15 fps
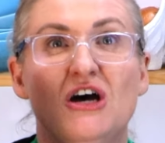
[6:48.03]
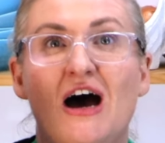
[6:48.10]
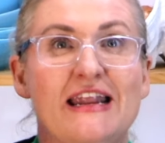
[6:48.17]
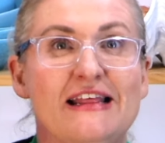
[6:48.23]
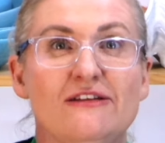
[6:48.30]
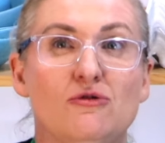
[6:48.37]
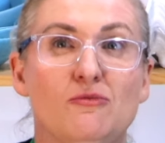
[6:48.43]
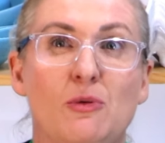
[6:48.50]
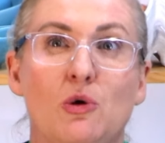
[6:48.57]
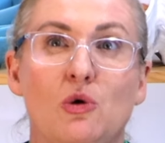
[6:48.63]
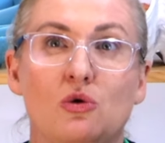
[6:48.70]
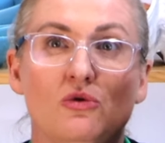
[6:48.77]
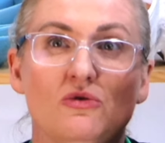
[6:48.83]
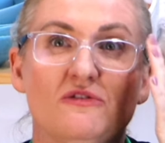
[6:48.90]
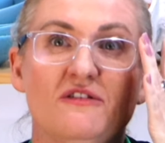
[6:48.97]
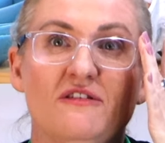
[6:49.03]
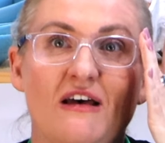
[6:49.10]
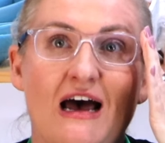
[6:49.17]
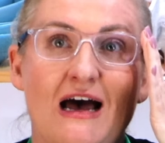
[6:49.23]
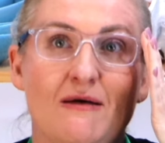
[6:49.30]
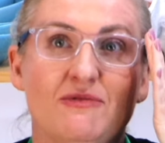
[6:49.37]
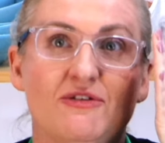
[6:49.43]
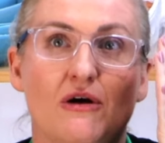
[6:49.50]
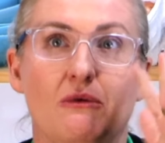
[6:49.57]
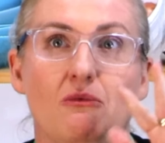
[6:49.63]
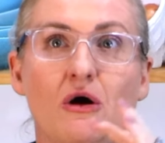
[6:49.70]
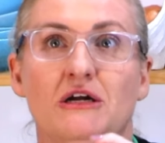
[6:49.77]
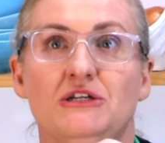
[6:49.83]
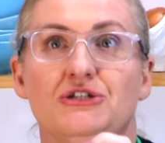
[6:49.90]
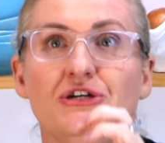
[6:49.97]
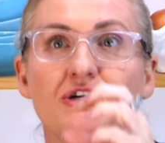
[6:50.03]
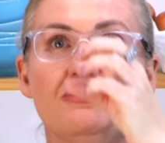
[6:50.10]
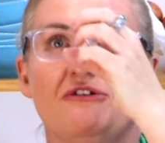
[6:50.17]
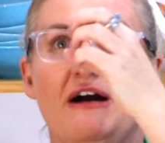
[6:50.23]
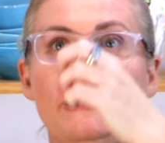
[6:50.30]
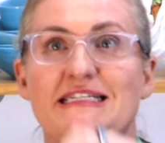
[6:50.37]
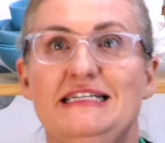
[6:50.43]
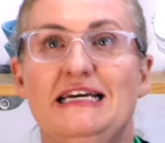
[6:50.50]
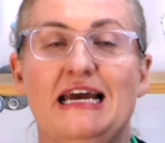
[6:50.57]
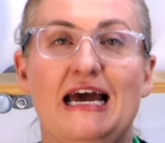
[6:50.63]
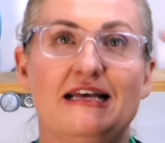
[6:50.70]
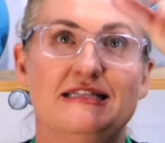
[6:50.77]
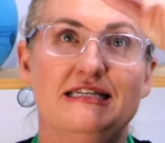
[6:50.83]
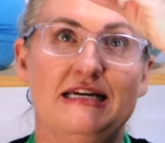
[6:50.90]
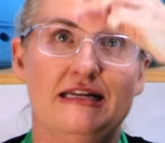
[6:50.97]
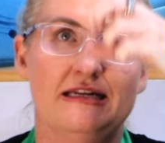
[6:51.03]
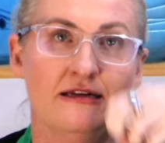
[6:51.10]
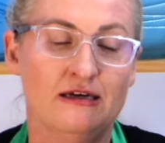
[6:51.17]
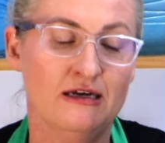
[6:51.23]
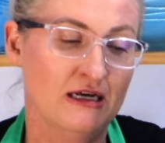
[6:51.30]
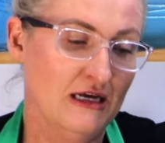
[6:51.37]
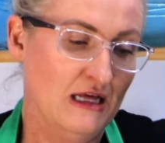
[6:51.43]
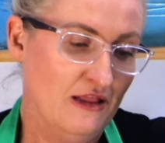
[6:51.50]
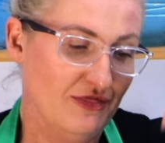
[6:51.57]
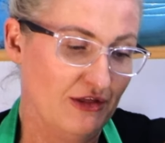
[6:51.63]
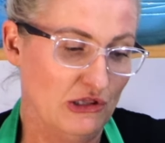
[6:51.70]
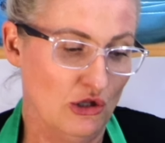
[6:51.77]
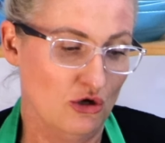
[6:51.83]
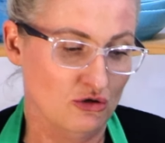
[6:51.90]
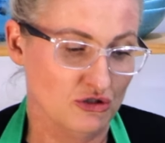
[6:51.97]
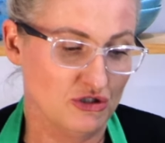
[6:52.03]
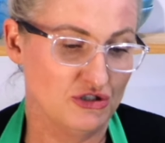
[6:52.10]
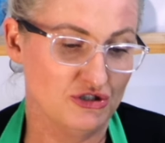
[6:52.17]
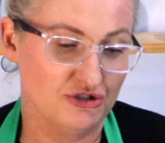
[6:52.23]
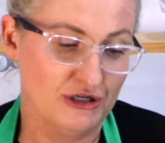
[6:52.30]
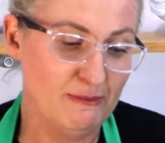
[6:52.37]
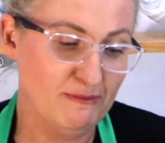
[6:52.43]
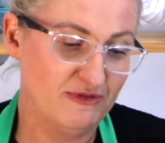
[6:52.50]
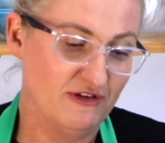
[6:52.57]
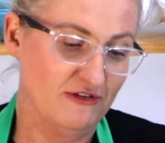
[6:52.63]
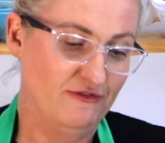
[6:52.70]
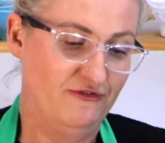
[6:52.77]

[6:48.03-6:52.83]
little balls. So it won't do grating as in the long strips of